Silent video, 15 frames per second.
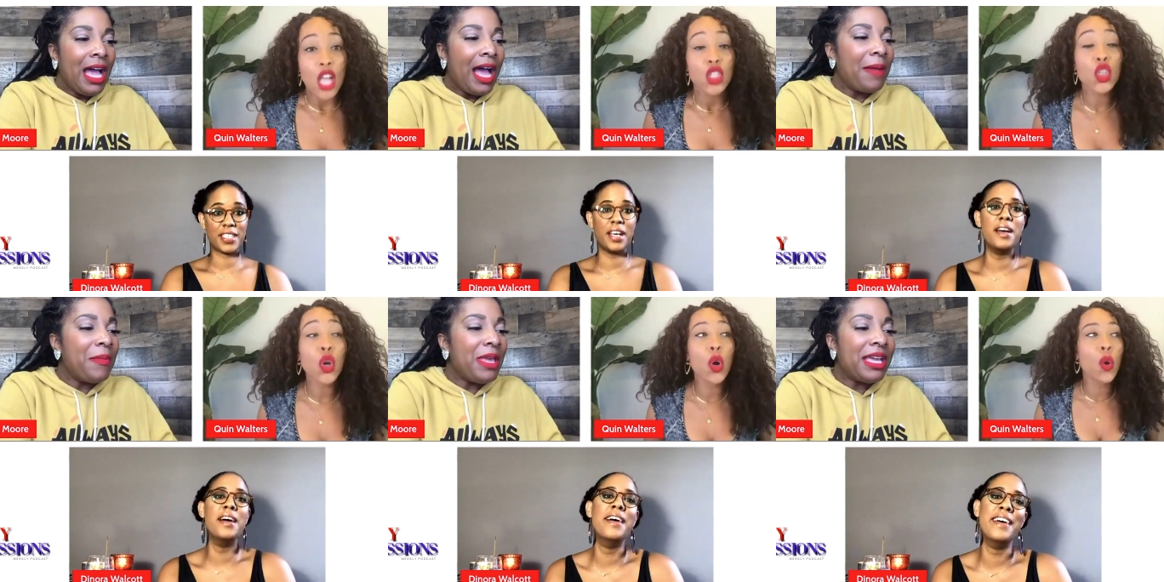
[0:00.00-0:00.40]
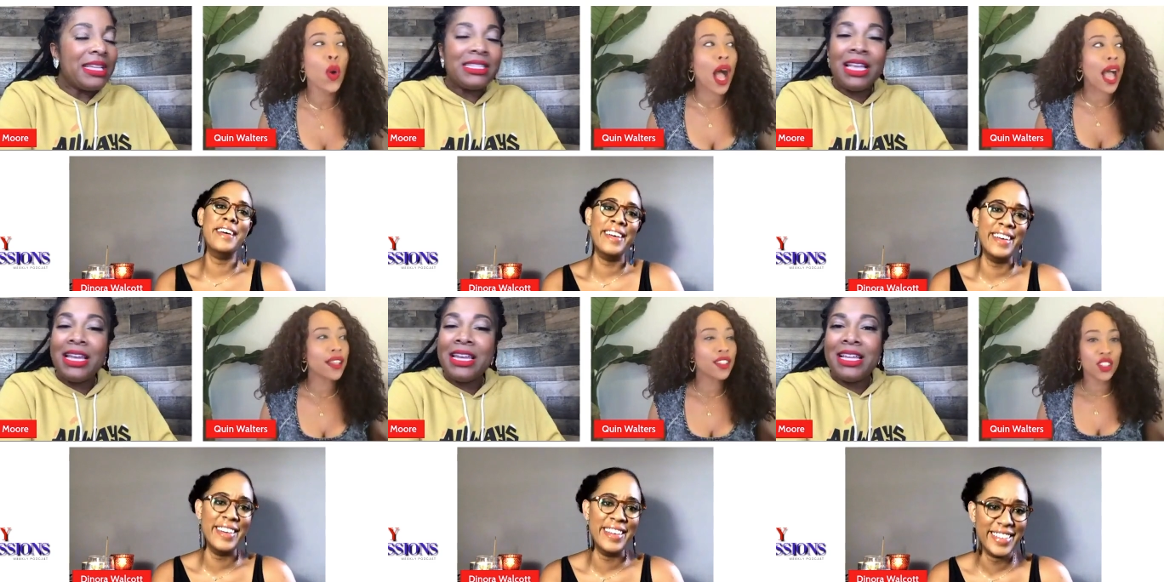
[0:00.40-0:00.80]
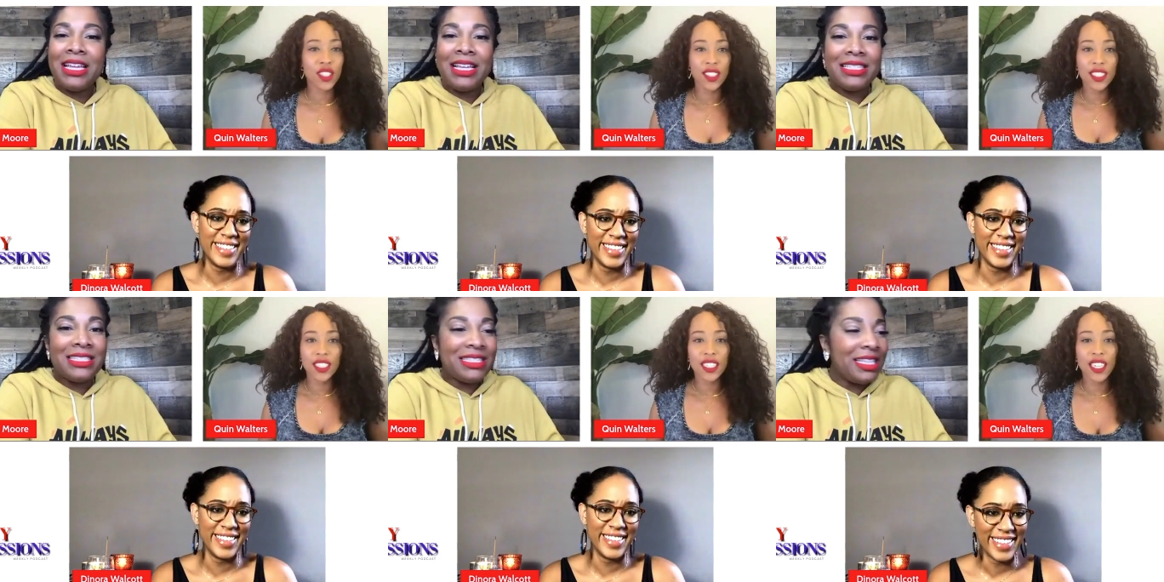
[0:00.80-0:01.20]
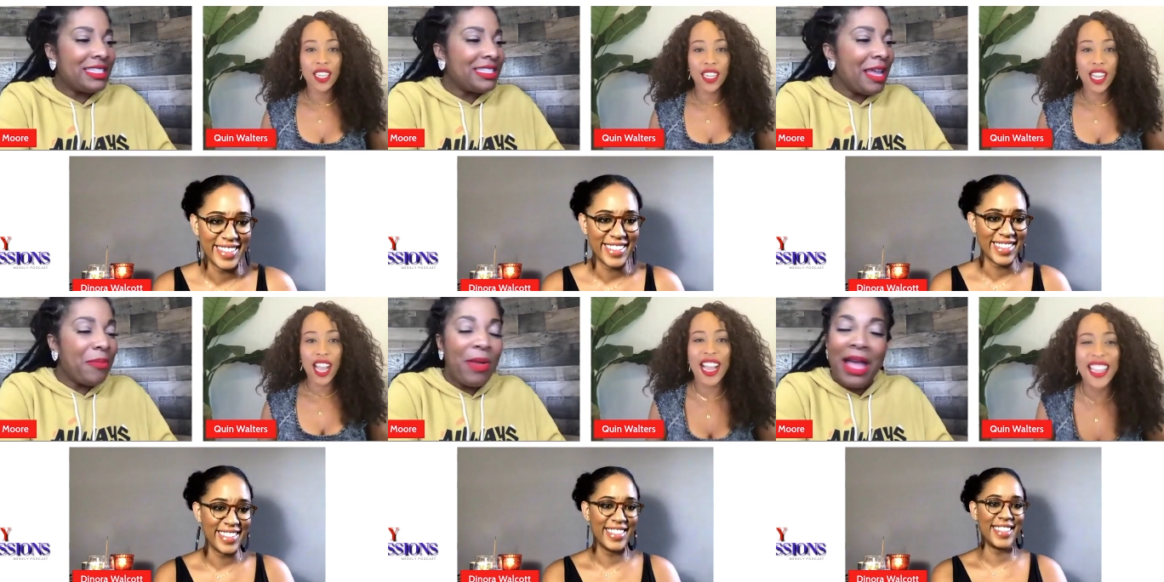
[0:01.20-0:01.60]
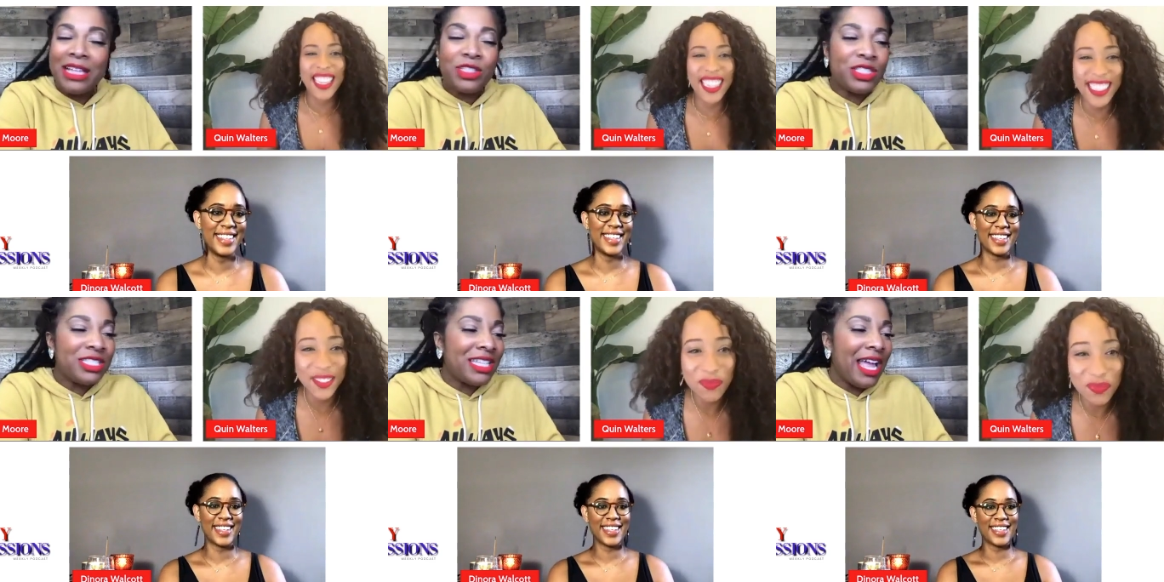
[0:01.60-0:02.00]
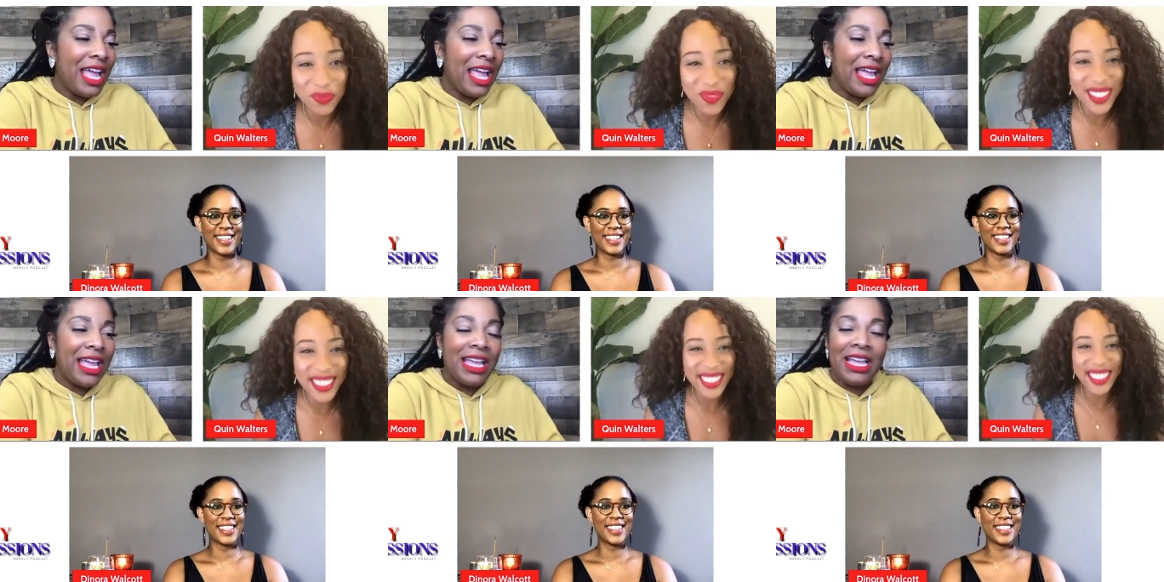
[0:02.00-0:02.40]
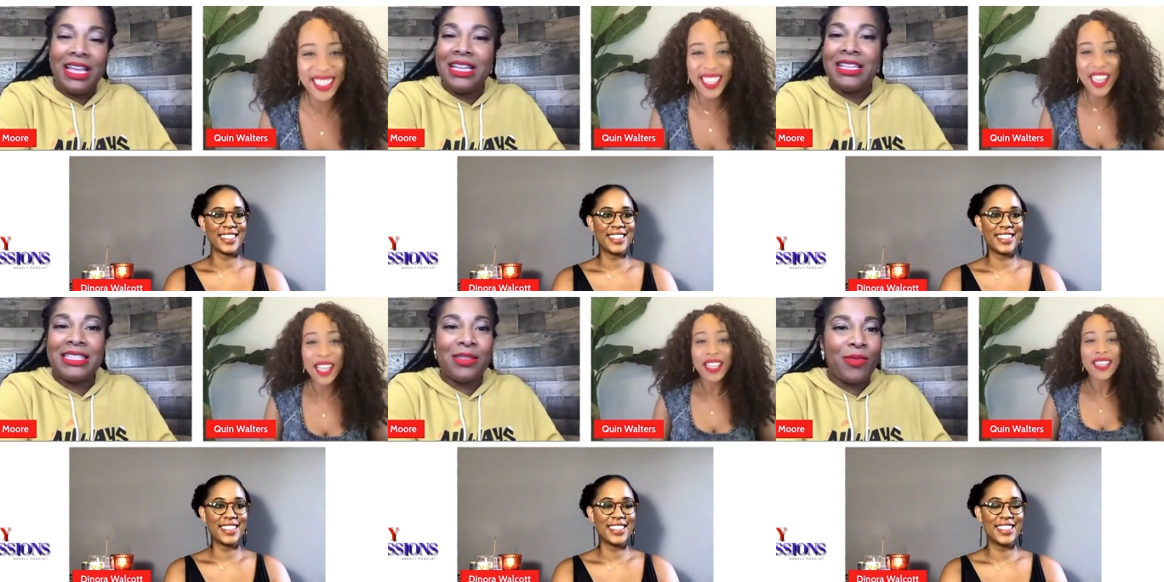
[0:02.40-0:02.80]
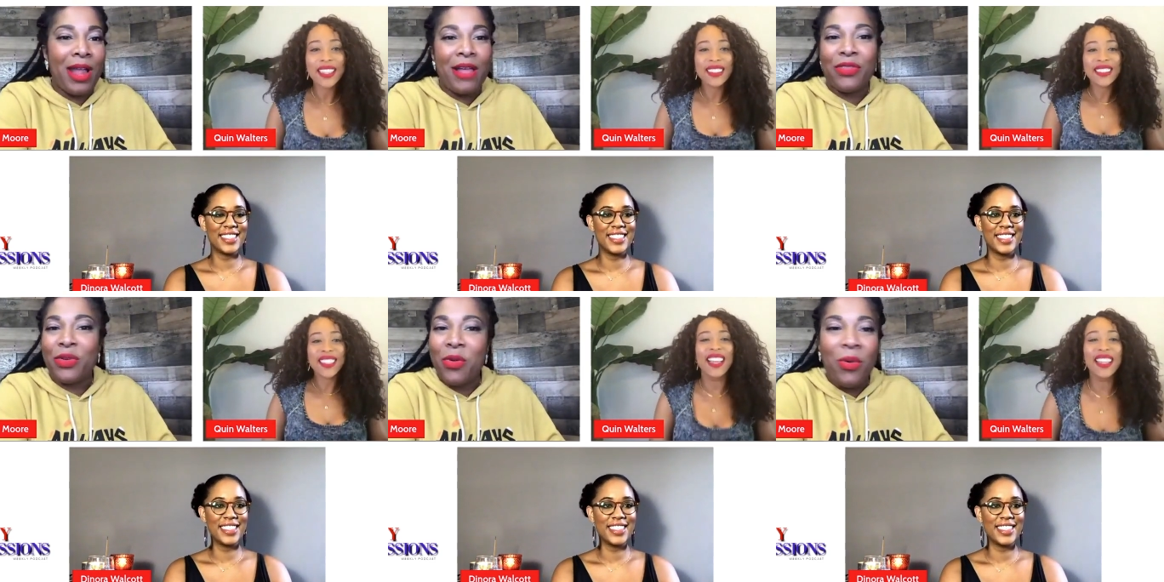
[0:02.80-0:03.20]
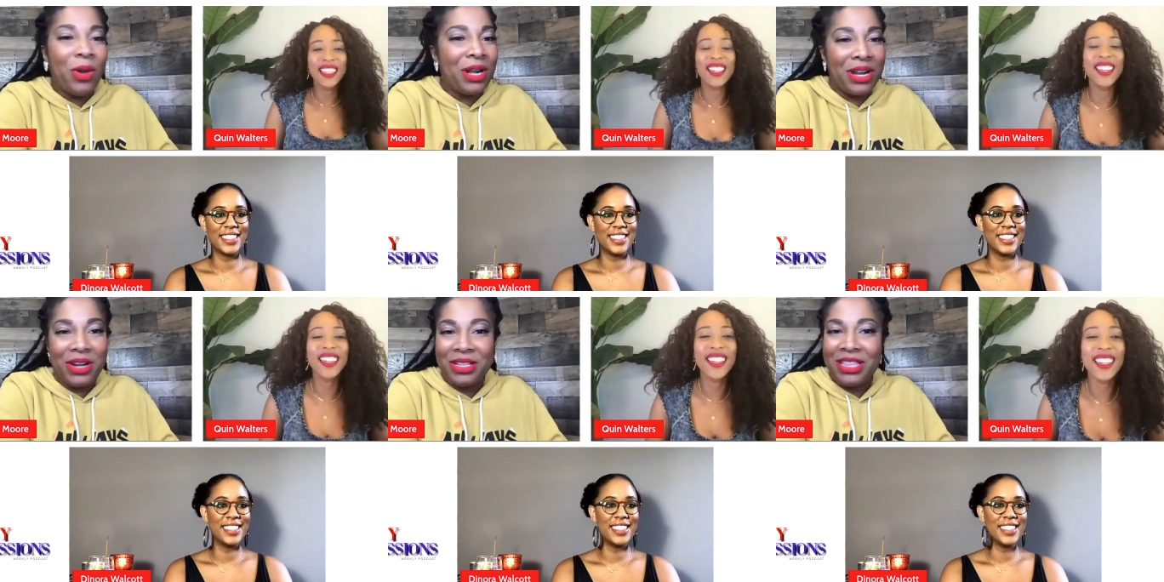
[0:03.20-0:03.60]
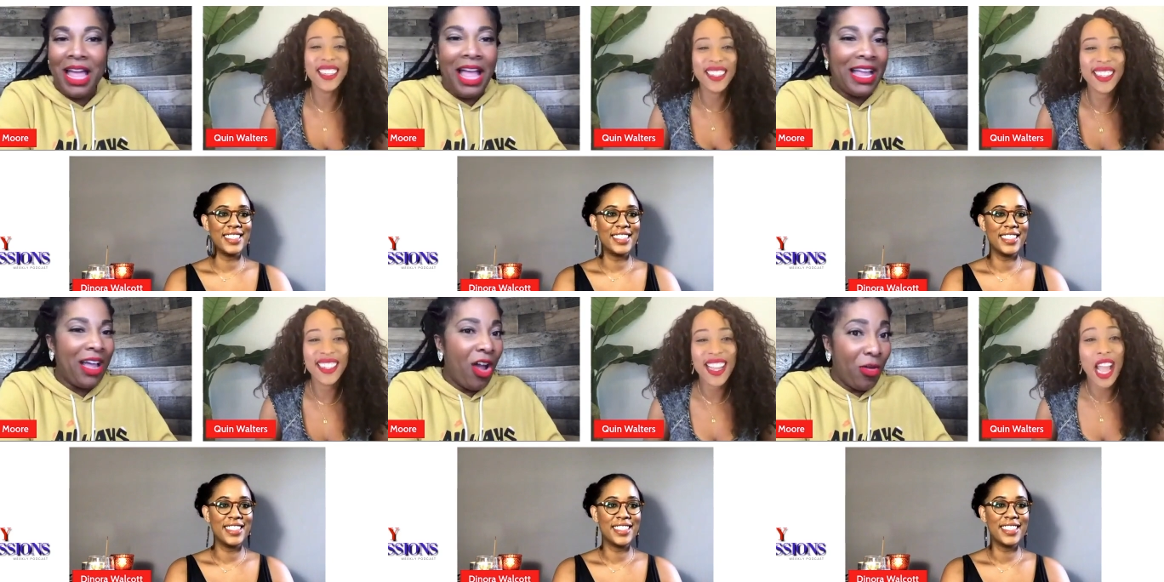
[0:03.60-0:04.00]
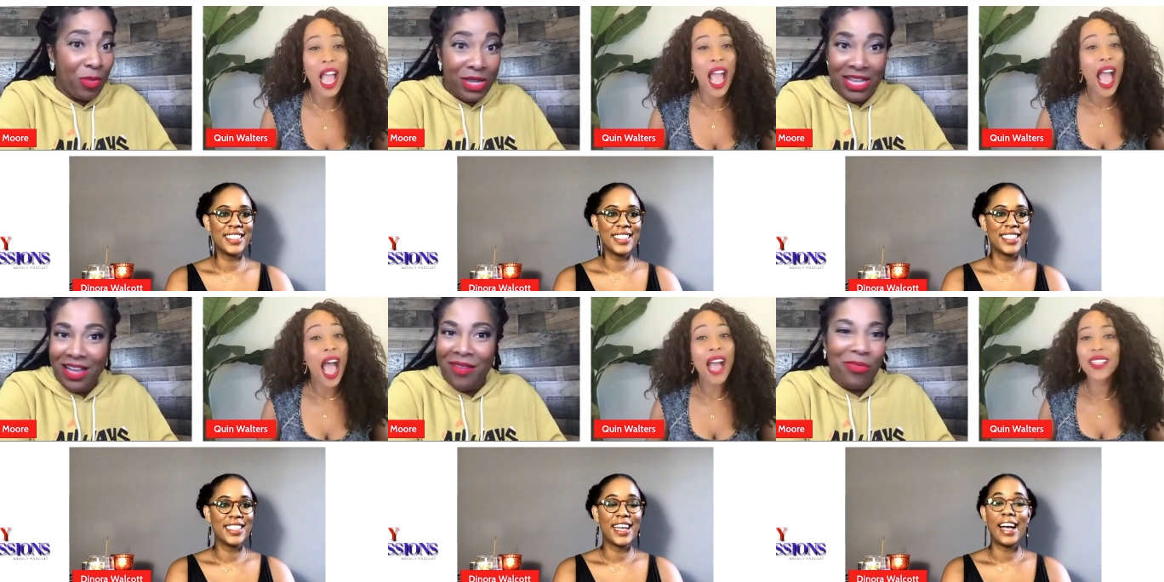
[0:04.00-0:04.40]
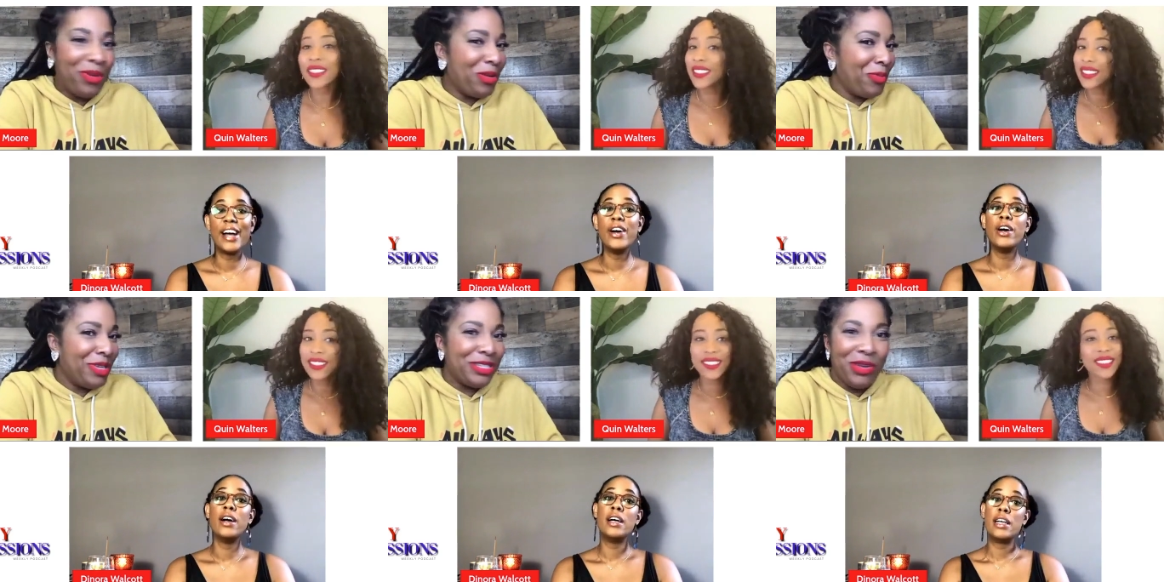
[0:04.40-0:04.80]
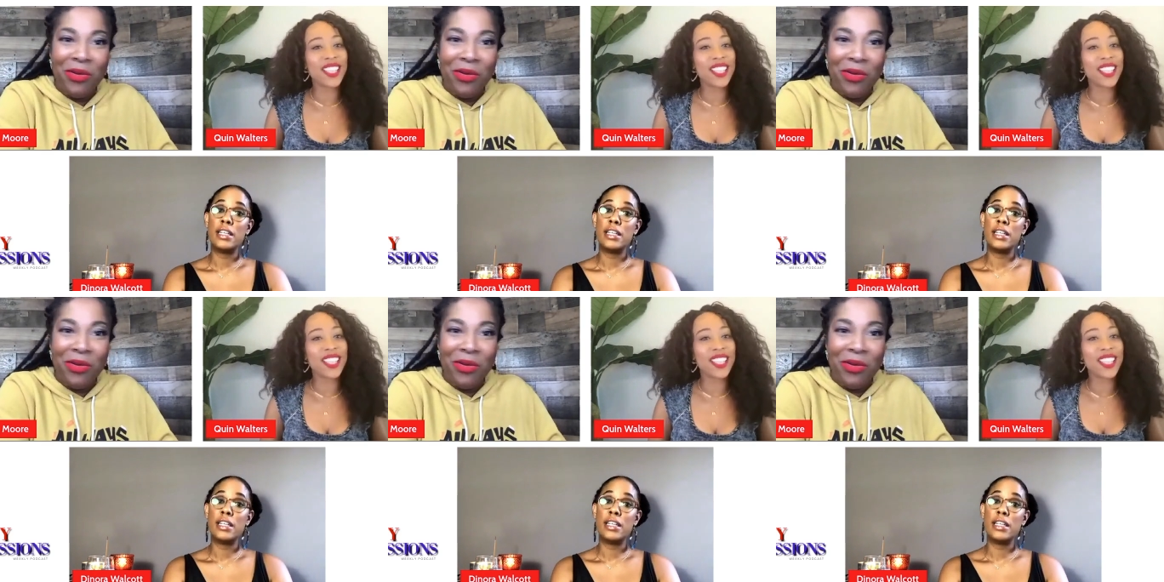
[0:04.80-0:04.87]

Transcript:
Speaker 1: I mean, St. Patrick's Day is around the corner. Like, are we? Uh, what are we